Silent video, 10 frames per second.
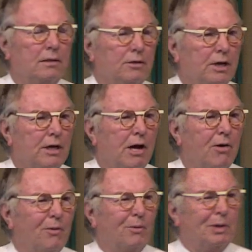you
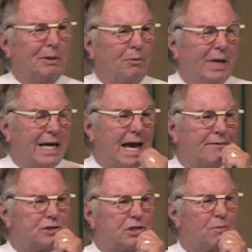know, we, we
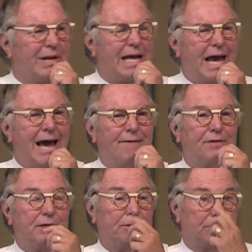have so many
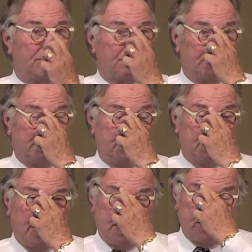avenues of
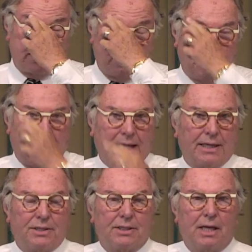success today.
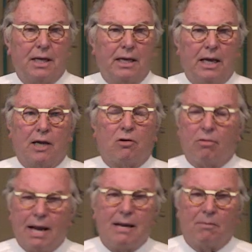It's
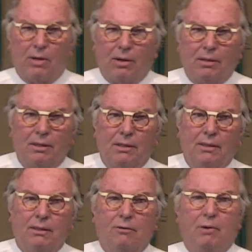incredible.
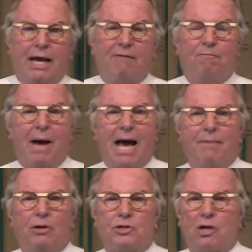We have
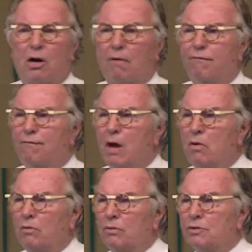Bibles on our
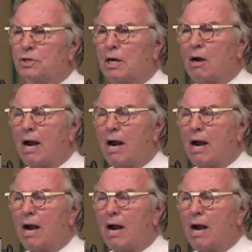phones, on our